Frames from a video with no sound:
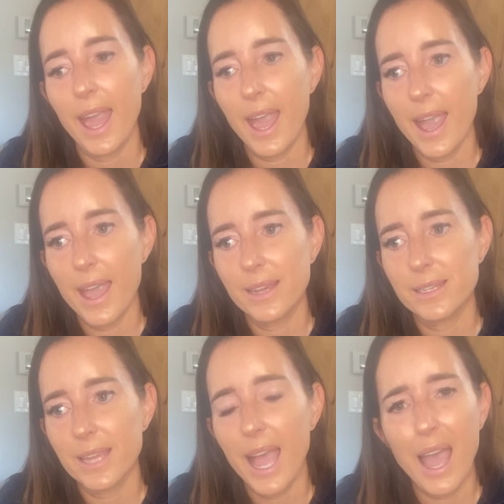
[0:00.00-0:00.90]

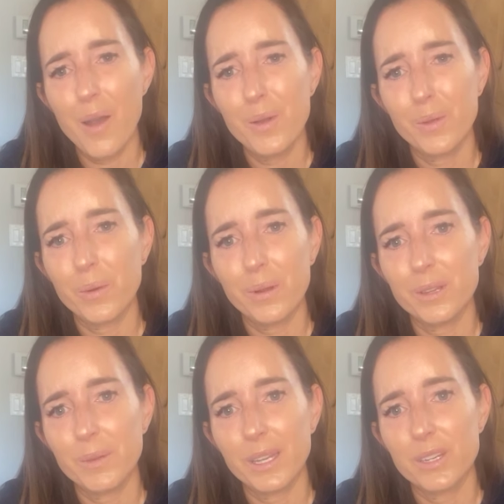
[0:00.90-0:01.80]
And how in the
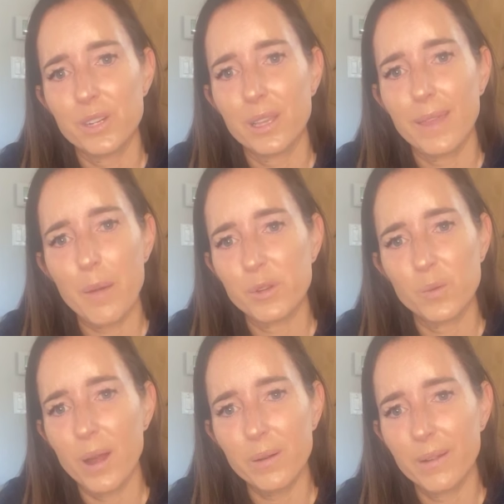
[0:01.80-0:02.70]
world am I going to drink that much
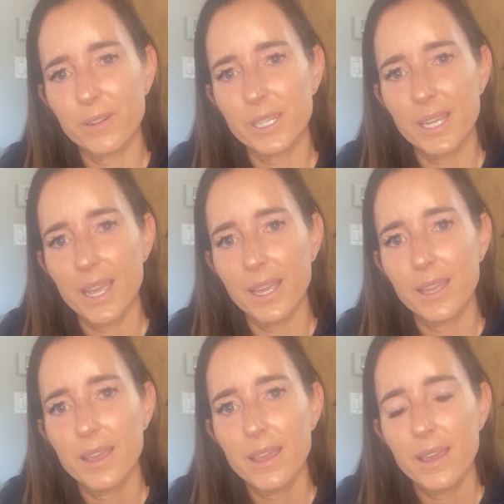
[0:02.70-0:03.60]
water every day?